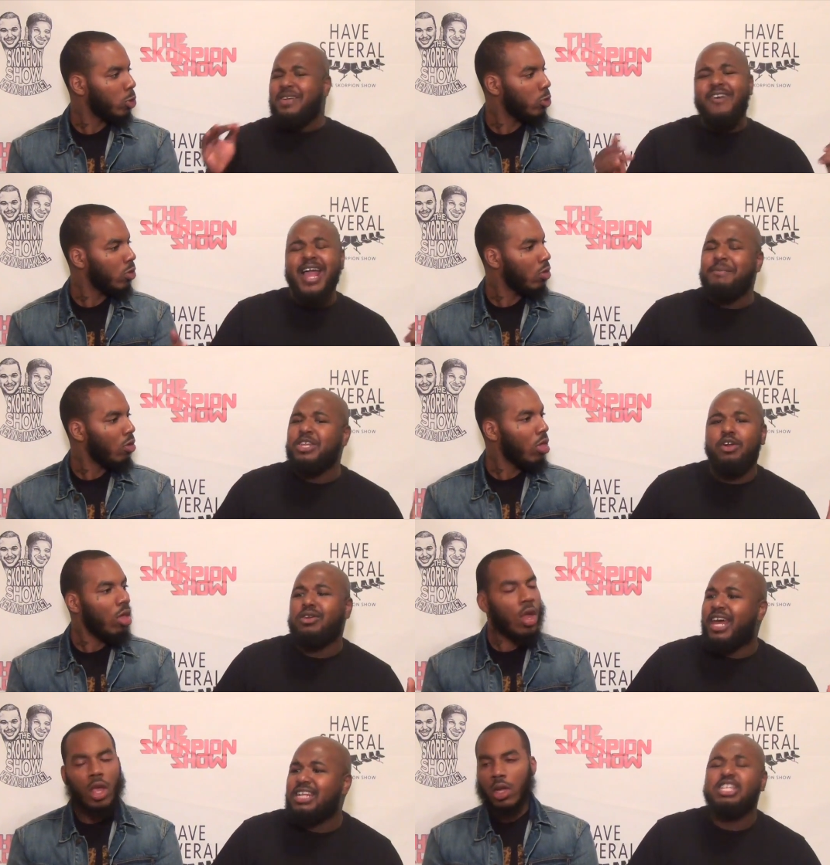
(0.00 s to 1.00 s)
Speaker 1: be writing me no
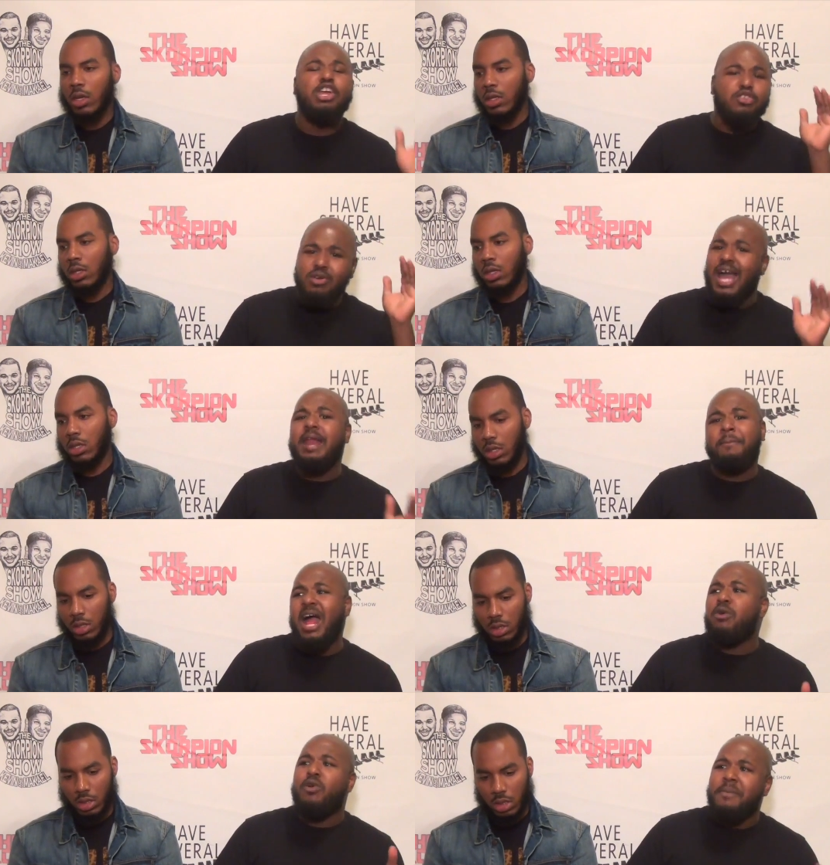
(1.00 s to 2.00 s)
letters. You got a
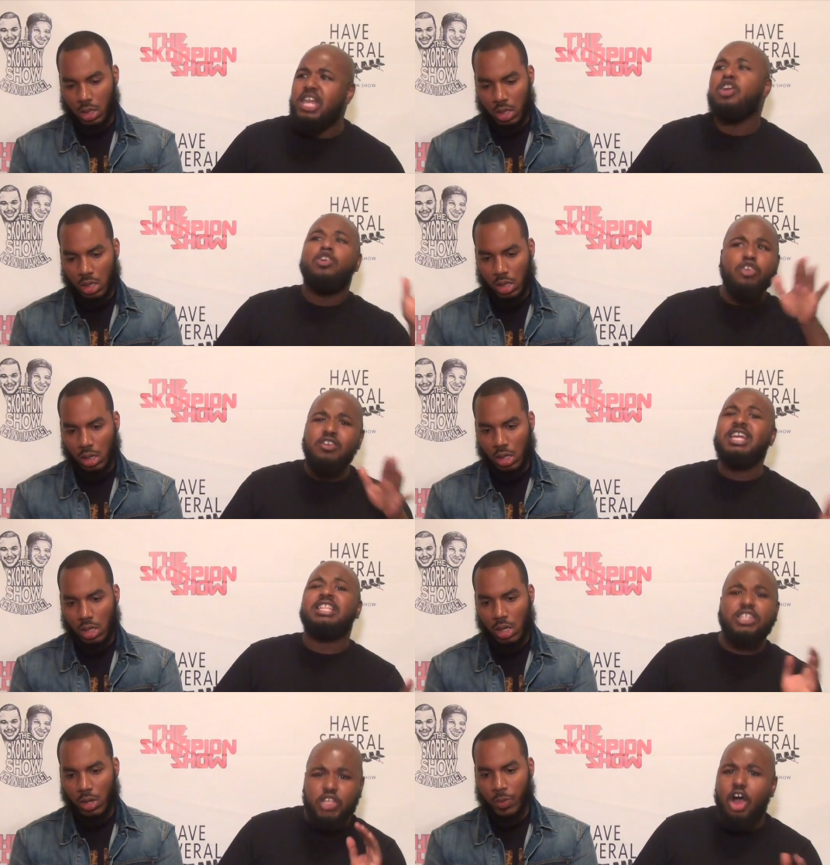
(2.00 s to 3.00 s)
problem with me. You
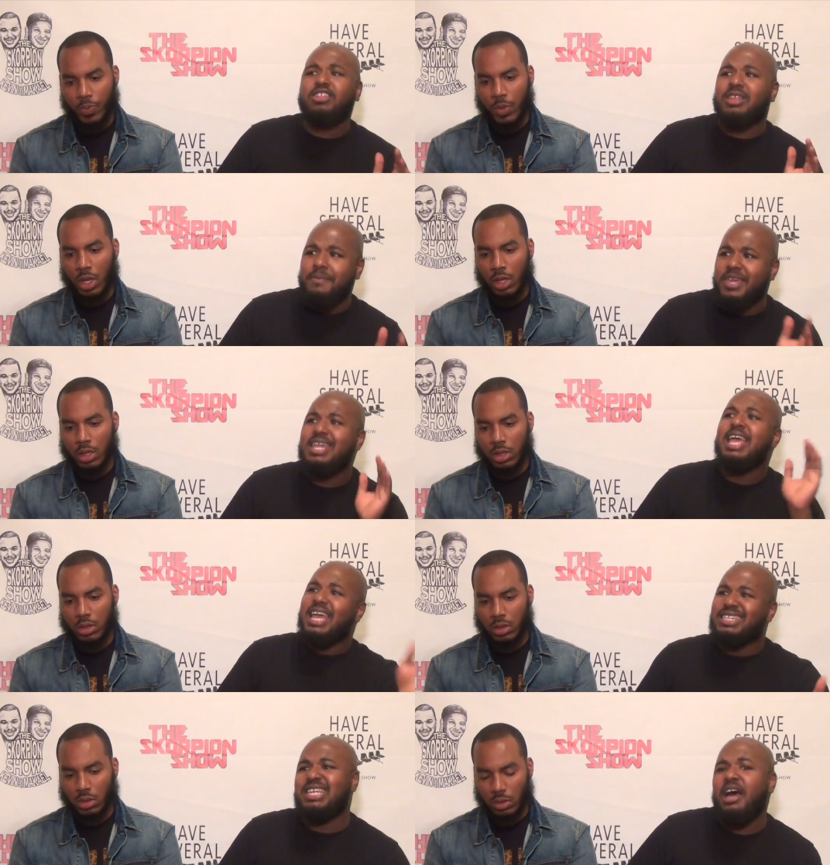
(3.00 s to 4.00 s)
need to talk to me
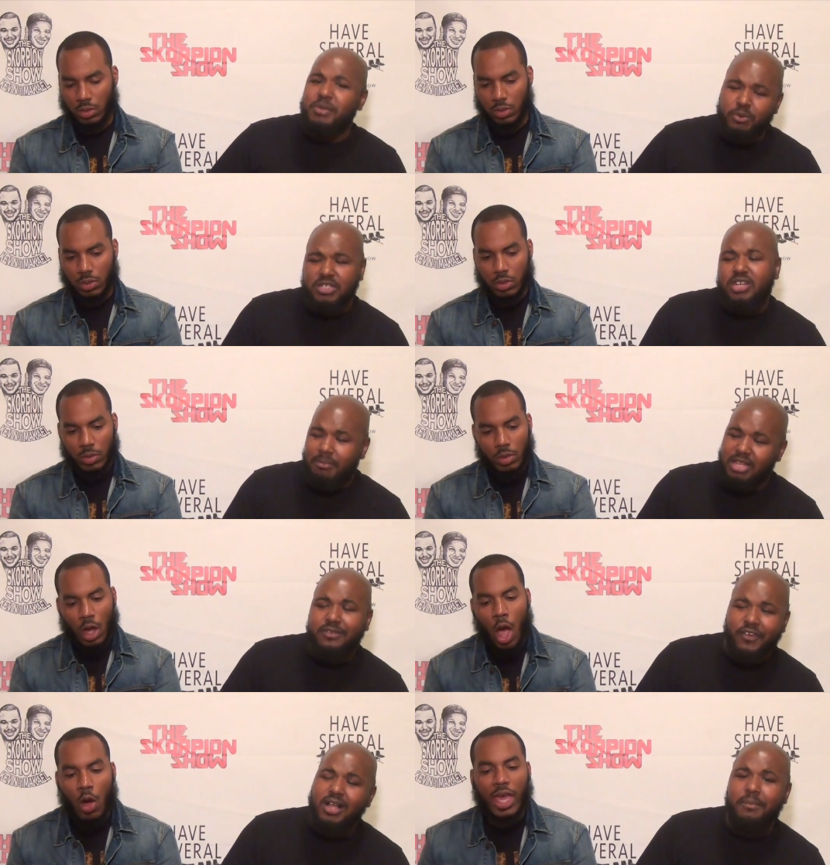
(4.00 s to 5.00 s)
and tell me what your
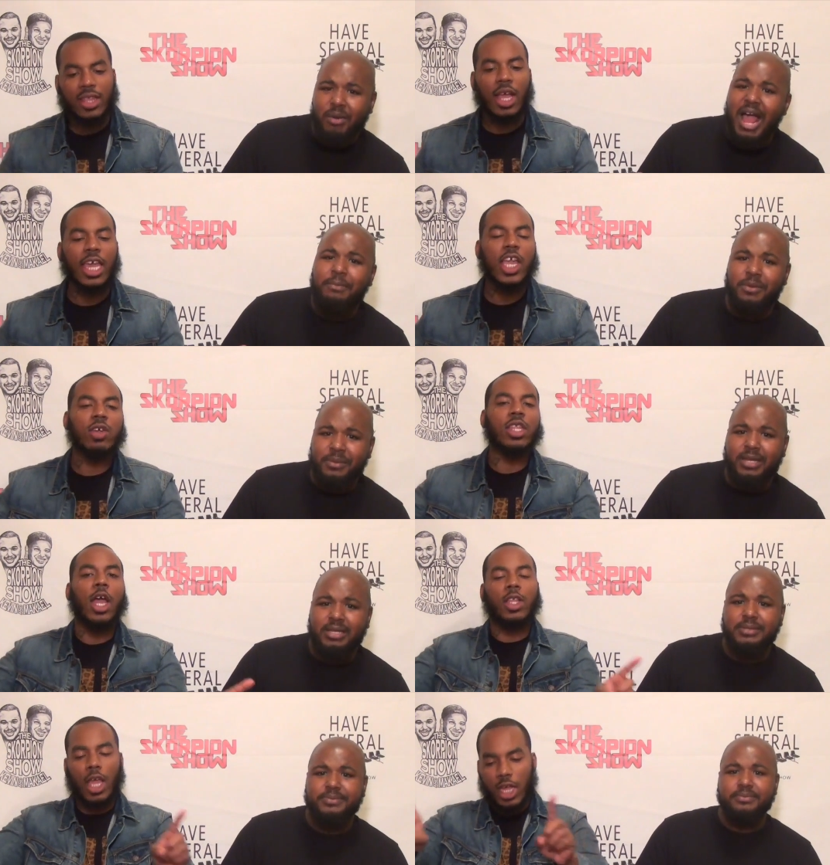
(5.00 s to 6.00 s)
motherfucker. Okay, now here's
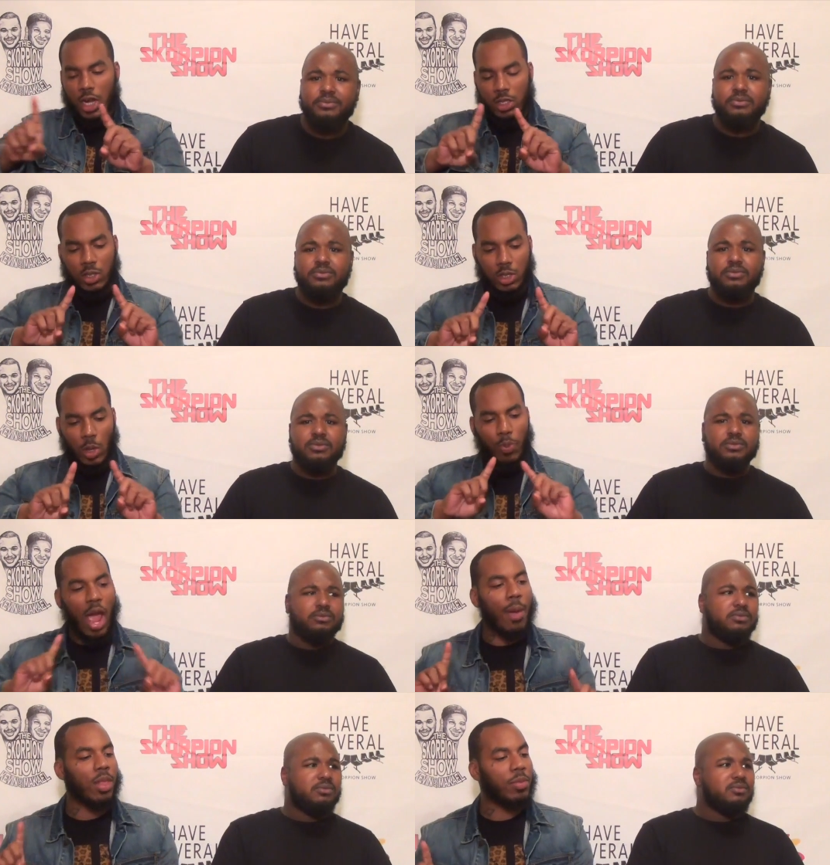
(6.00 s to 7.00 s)
now,
Speaker 2: now here's the
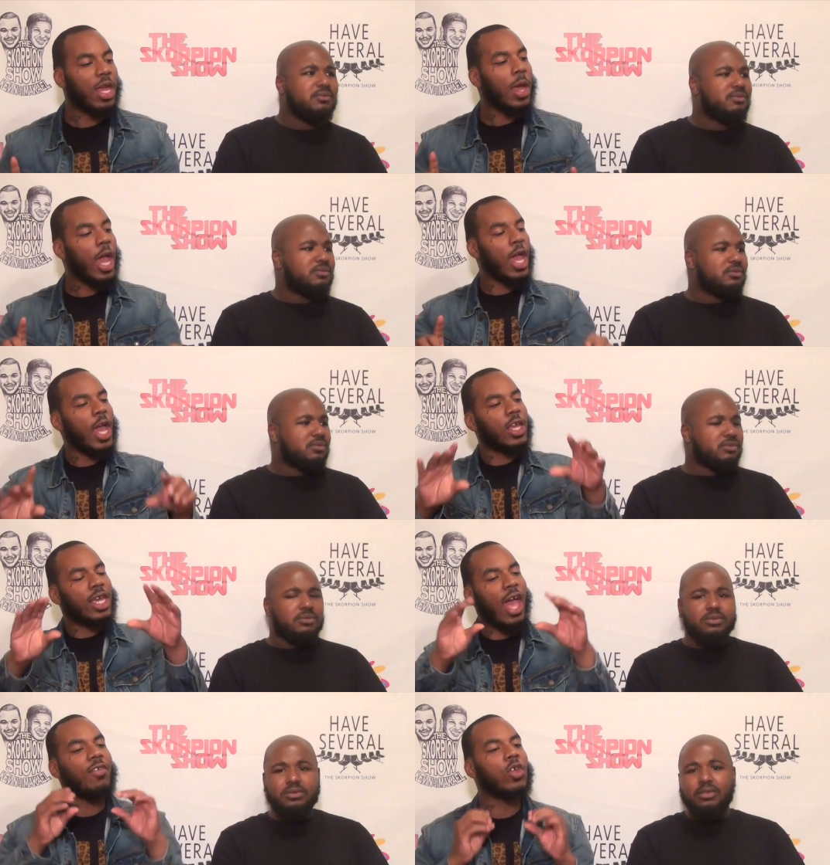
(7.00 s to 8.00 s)
problem.
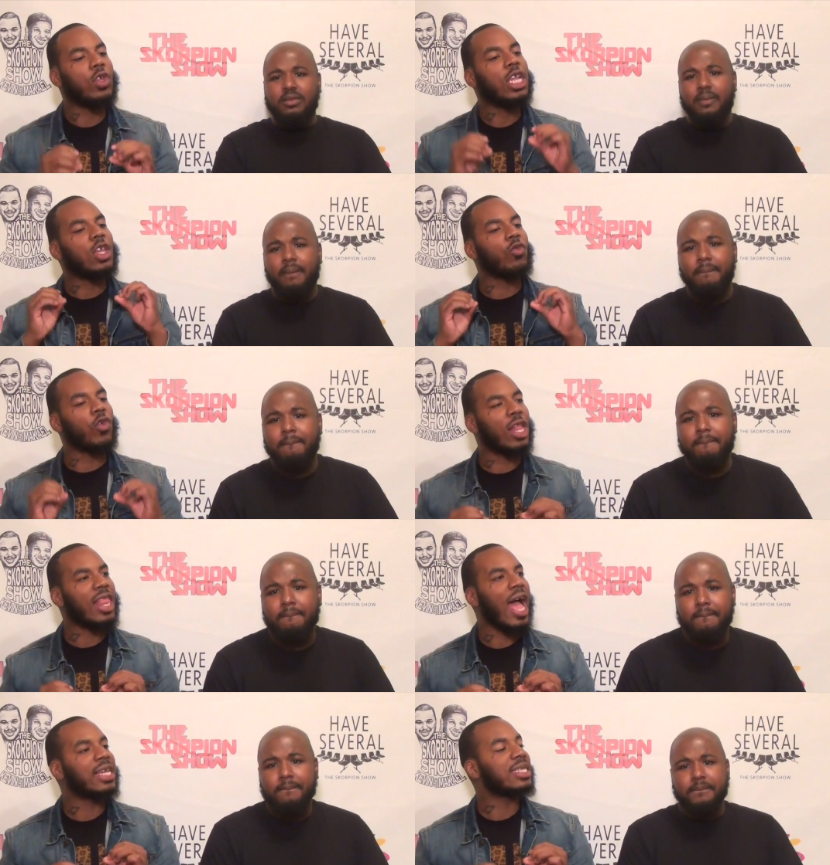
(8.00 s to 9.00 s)
Kevin, you need to
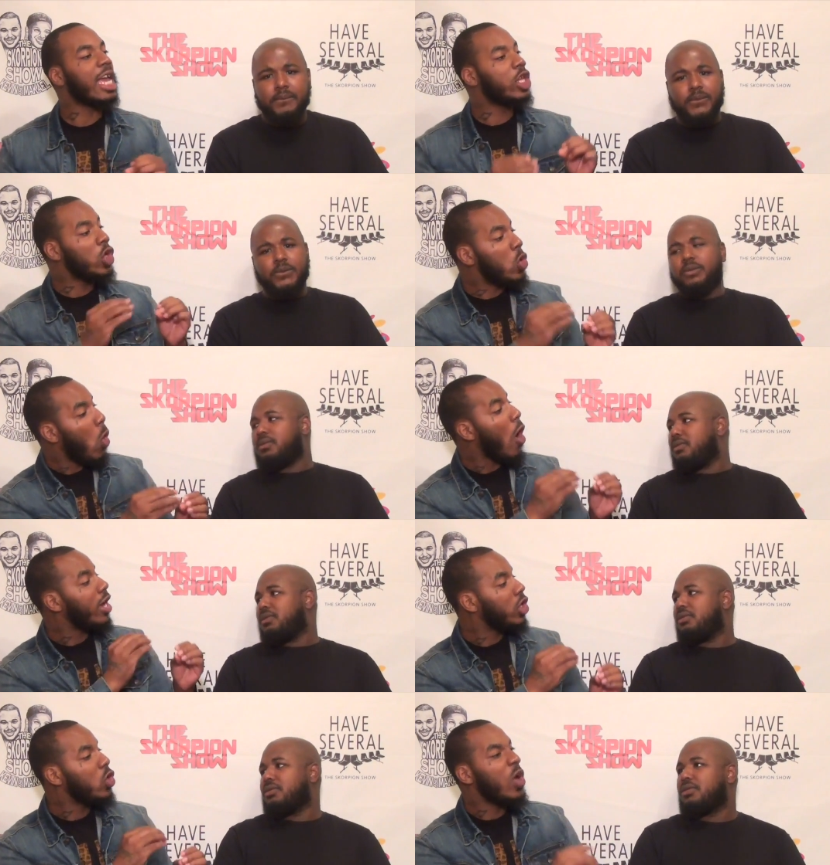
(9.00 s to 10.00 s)
realize that you are
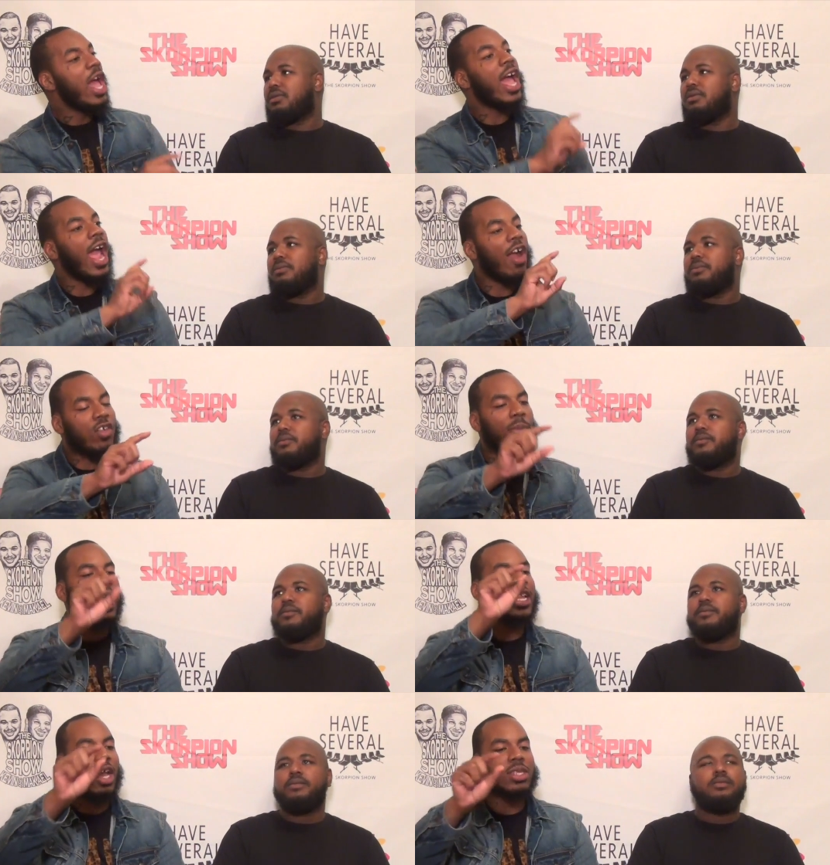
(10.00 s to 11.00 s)
you and
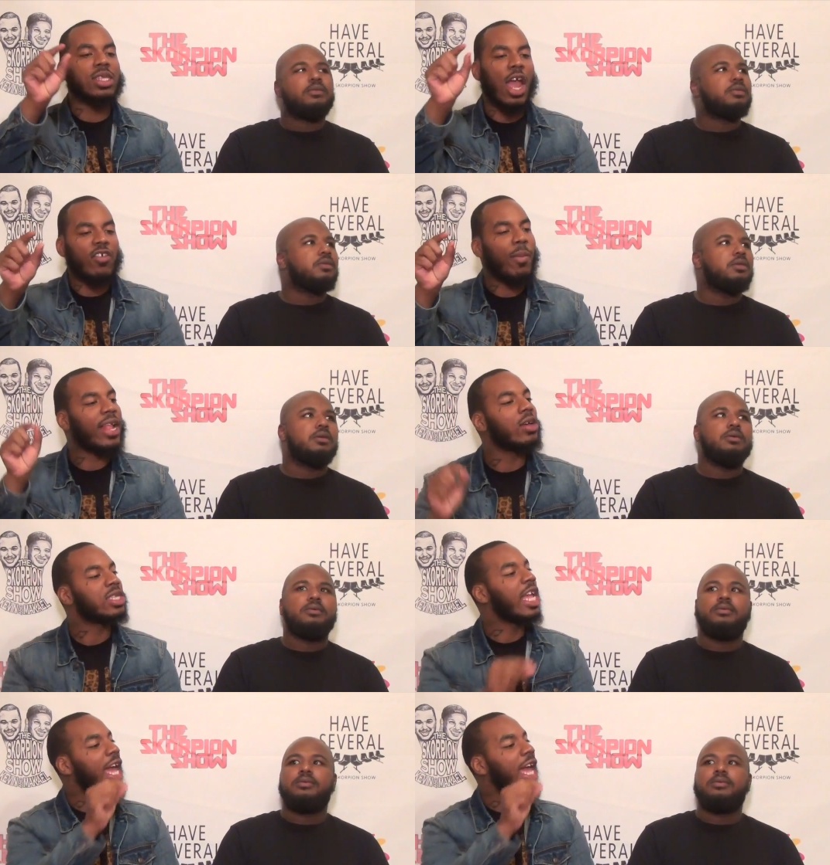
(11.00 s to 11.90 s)
everybody else is everybody else and